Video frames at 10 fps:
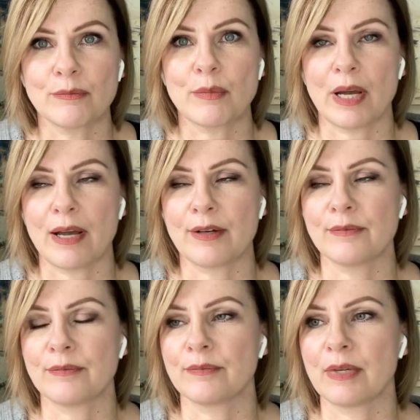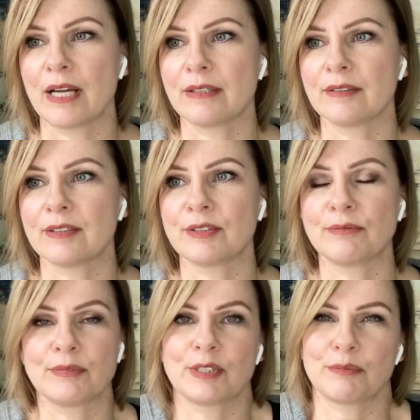and
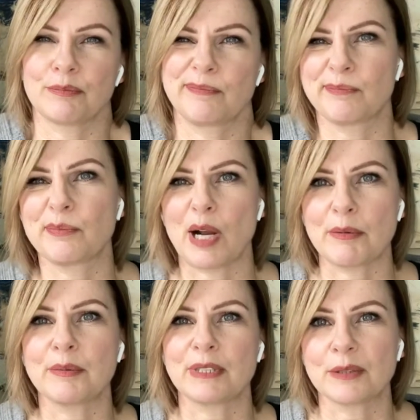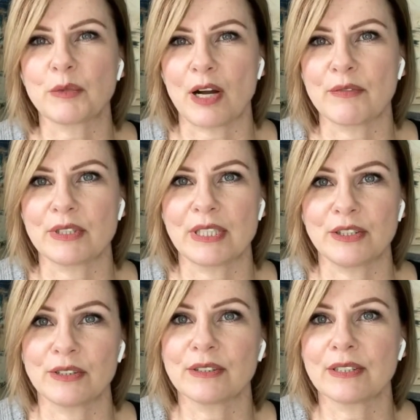probably some
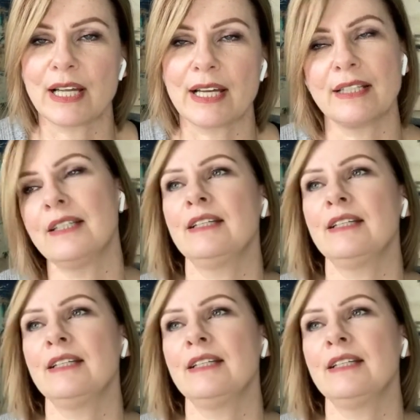conversations that